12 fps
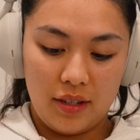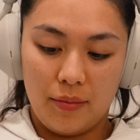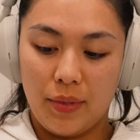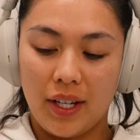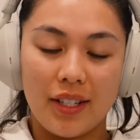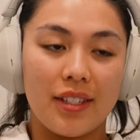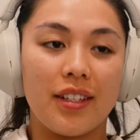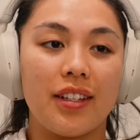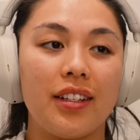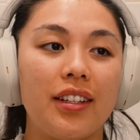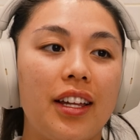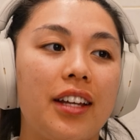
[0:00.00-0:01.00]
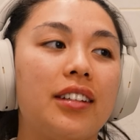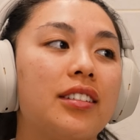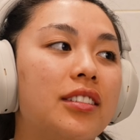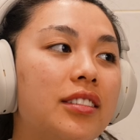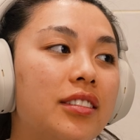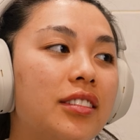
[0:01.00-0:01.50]
because like
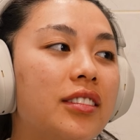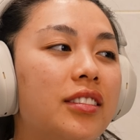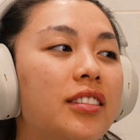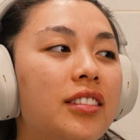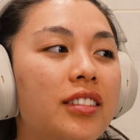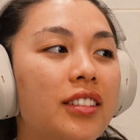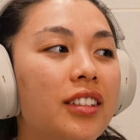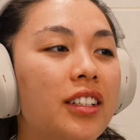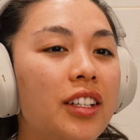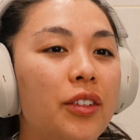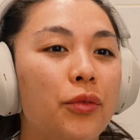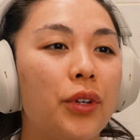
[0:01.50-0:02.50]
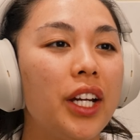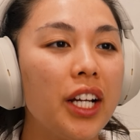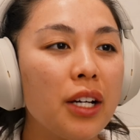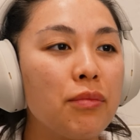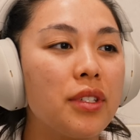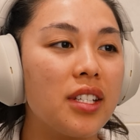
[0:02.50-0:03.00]
when it
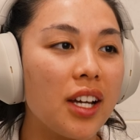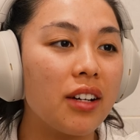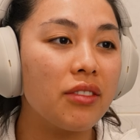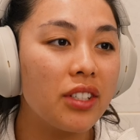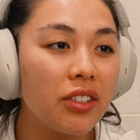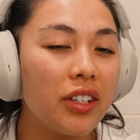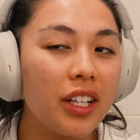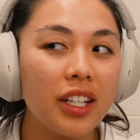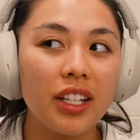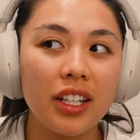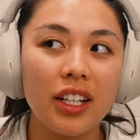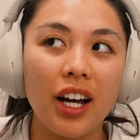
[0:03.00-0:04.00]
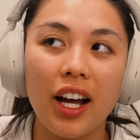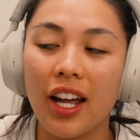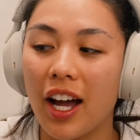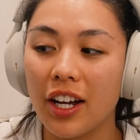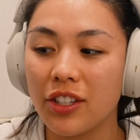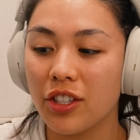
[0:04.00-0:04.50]
comes down to it, I
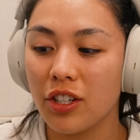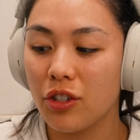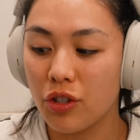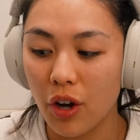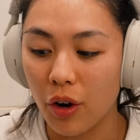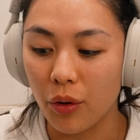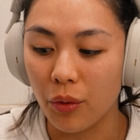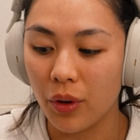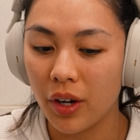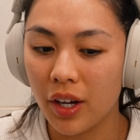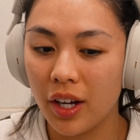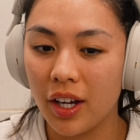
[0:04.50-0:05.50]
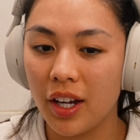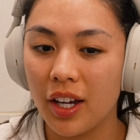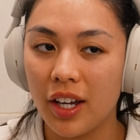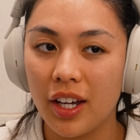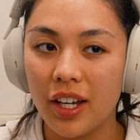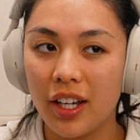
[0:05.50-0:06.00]
actually don't
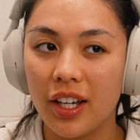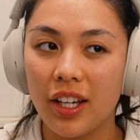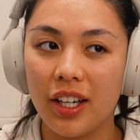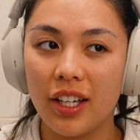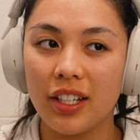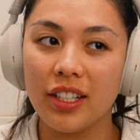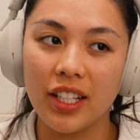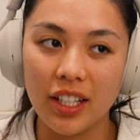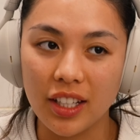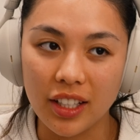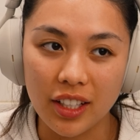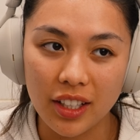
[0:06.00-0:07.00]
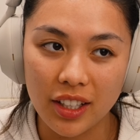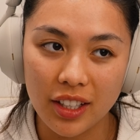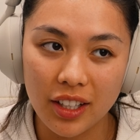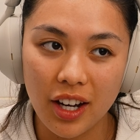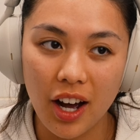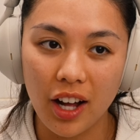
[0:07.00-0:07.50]
need
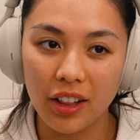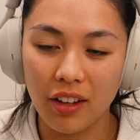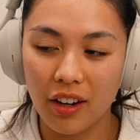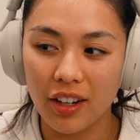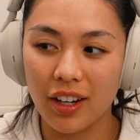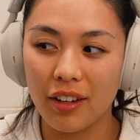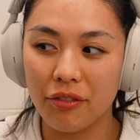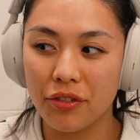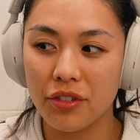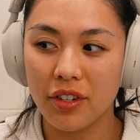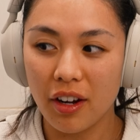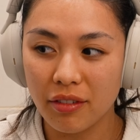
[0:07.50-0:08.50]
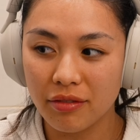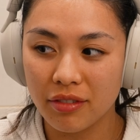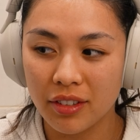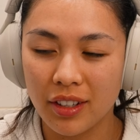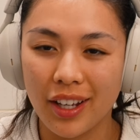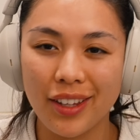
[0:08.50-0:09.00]
a lot of stuff.
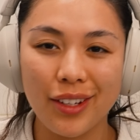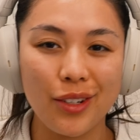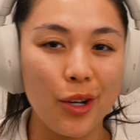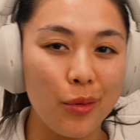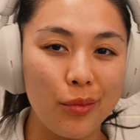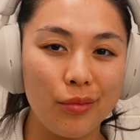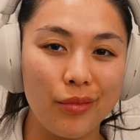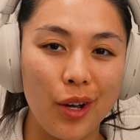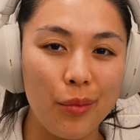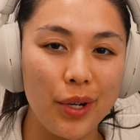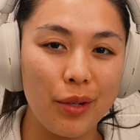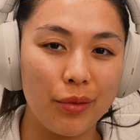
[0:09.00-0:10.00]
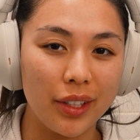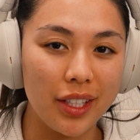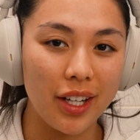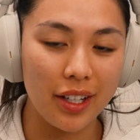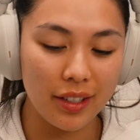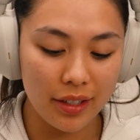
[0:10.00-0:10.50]
I think no nobody really
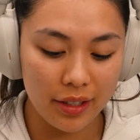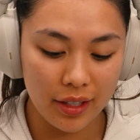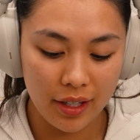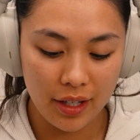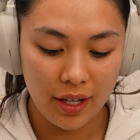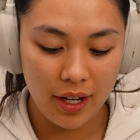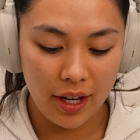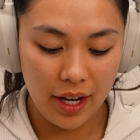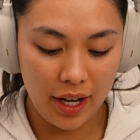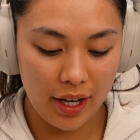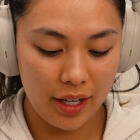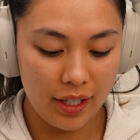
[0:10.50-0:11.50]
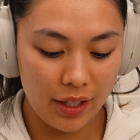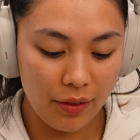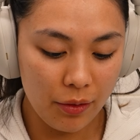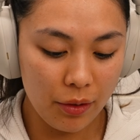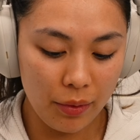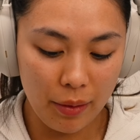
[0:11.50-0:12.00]
does. And
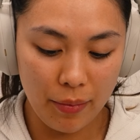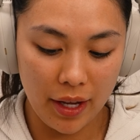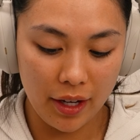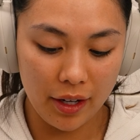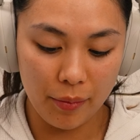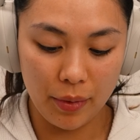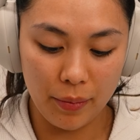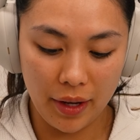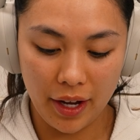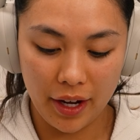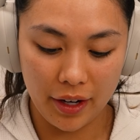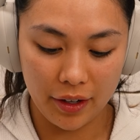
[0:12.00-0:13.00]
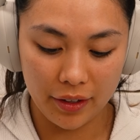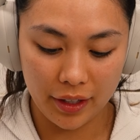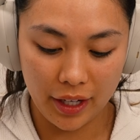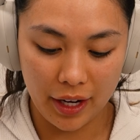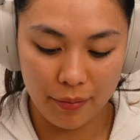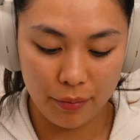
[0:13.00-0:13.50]
even with my makeup and my hair,
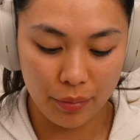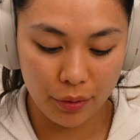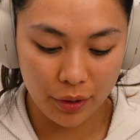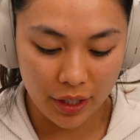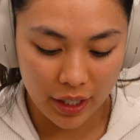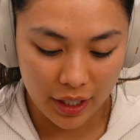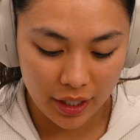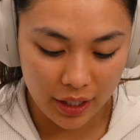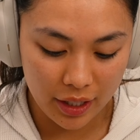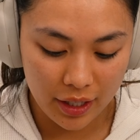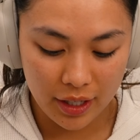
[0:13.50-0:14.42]
like I'm pretty